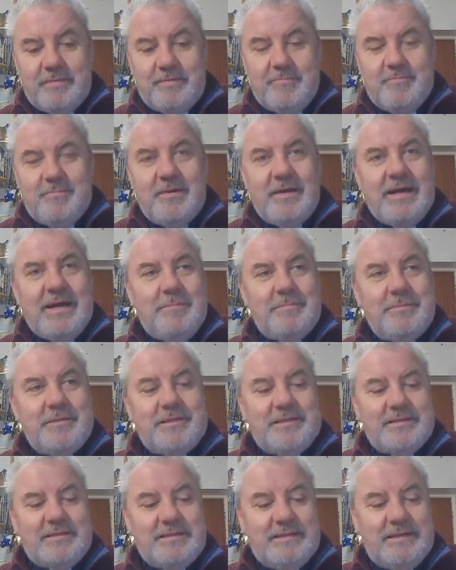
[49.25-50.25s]

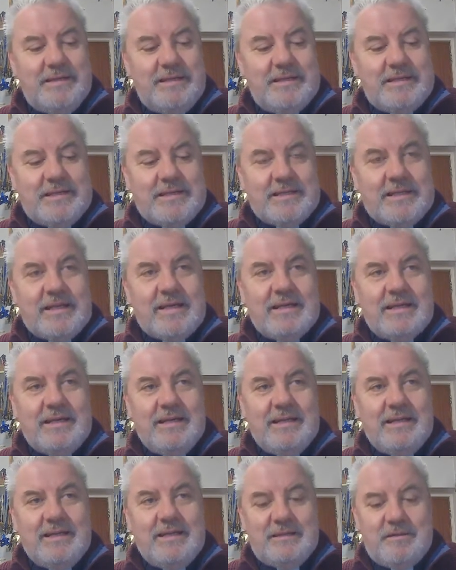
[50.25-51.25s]
perhaps, is a
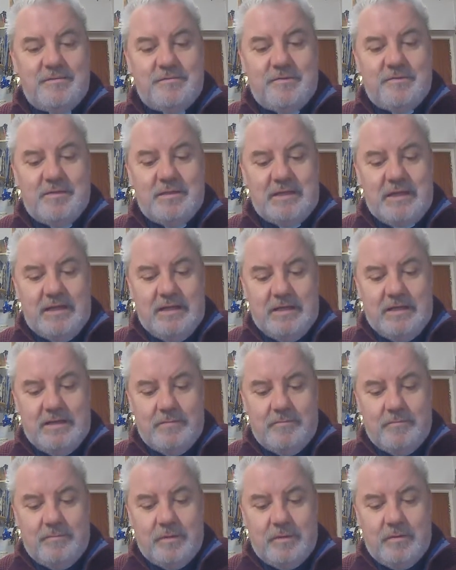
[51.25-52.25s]
slightly different take
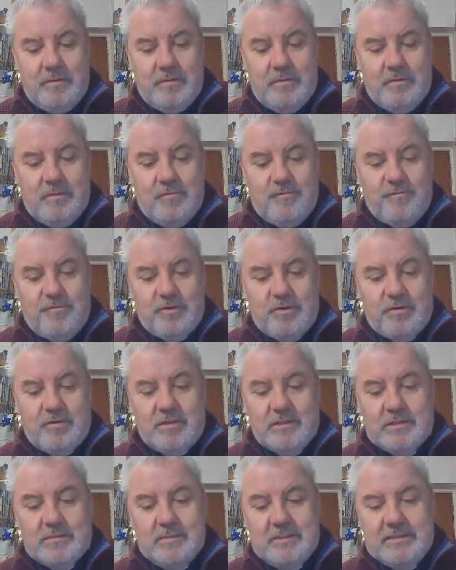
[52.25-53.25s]
for
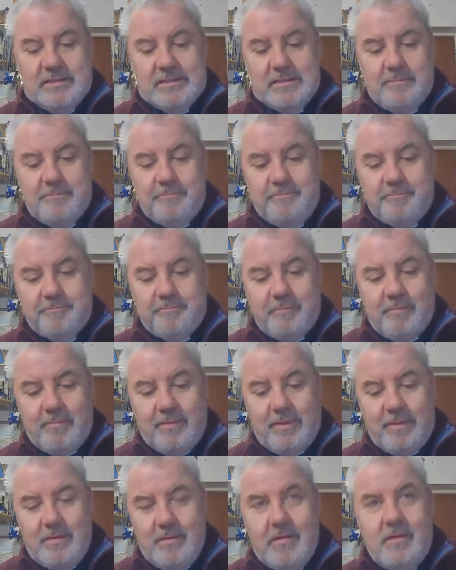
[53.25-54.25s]
Christmas.
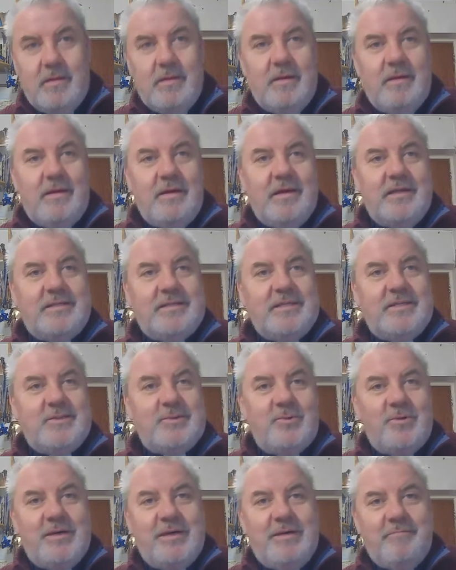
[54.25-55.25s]
It's the
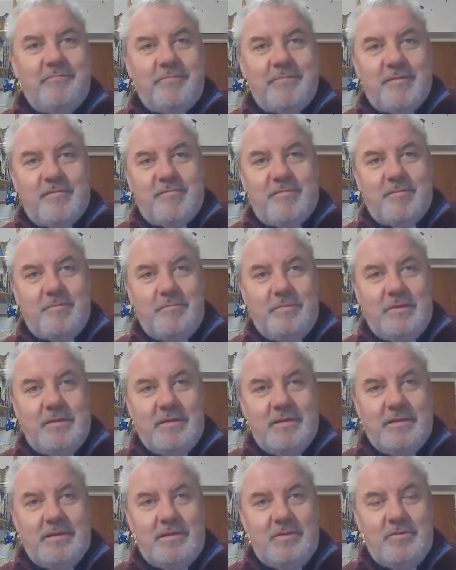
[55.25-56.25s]
story from
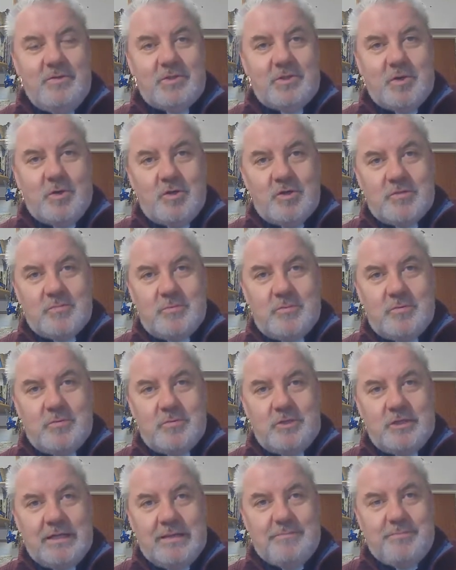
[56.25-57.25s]
Luke's Gospel,
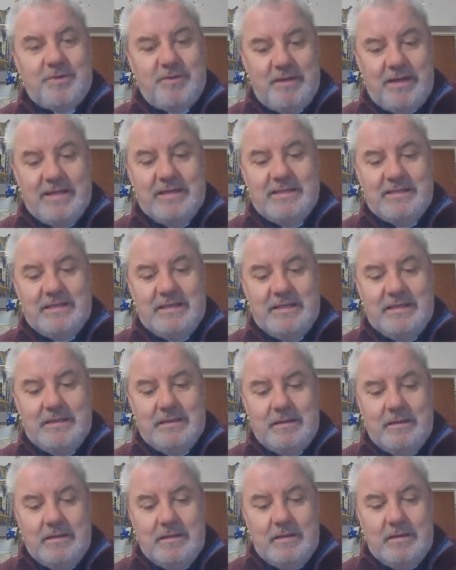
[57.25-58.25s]
chapter 19,
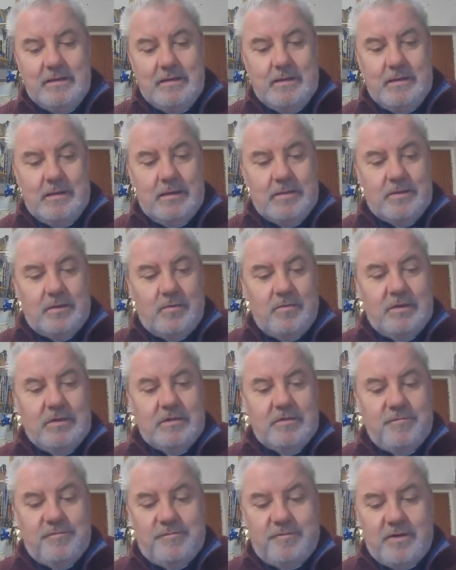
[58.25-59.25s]
and I read
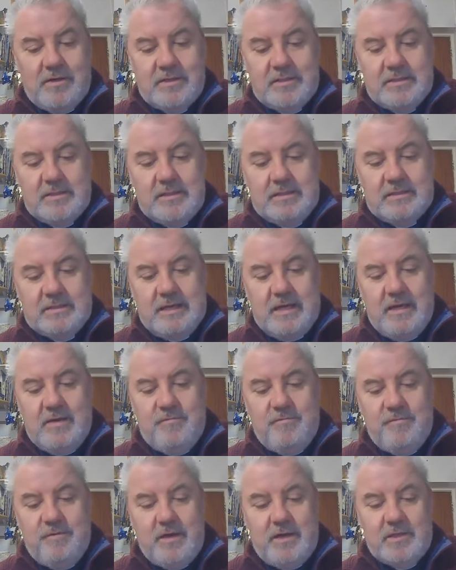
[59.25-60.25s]
the first
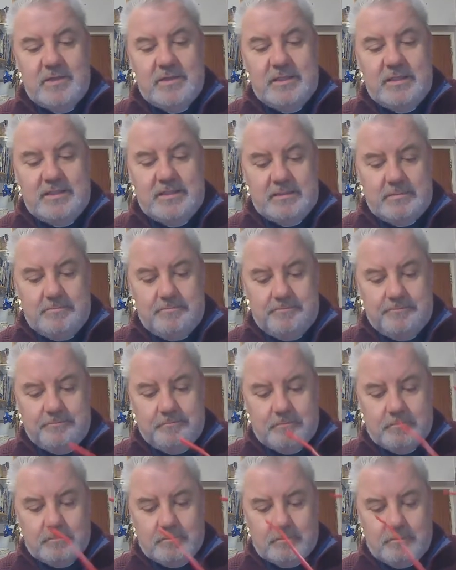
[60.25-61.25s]
10 verses.
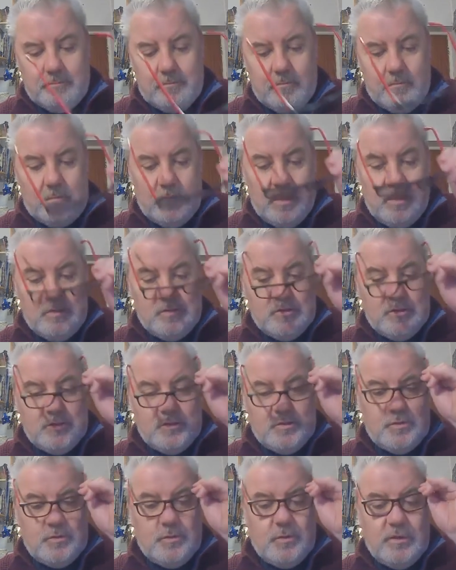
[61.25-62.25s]
It's the
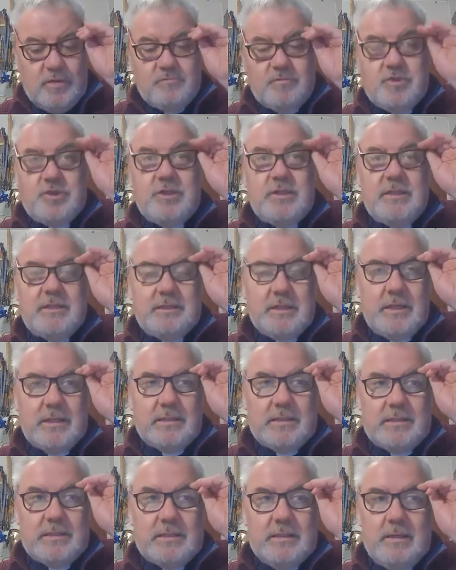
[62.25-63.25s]
story of
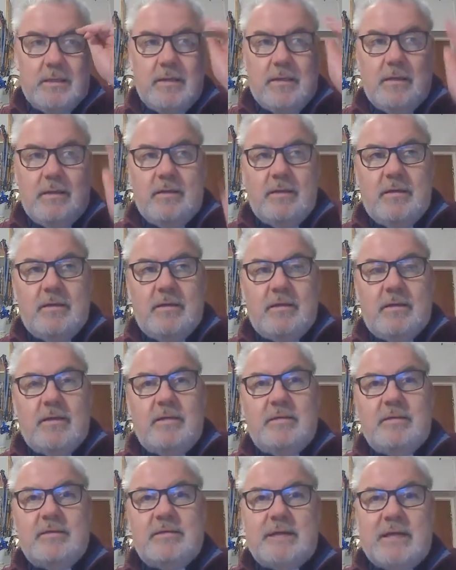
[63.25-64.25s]
Jesus
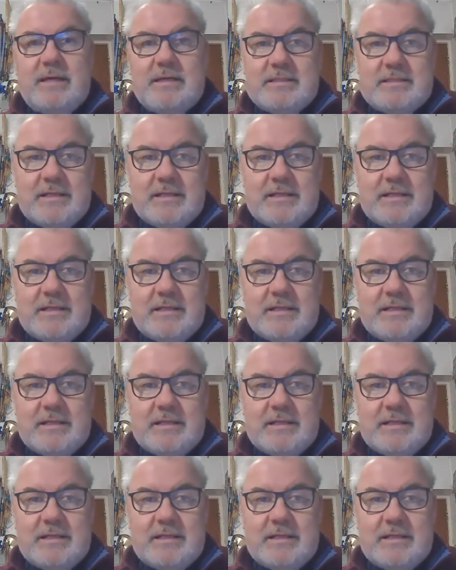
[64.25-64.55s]
and the tax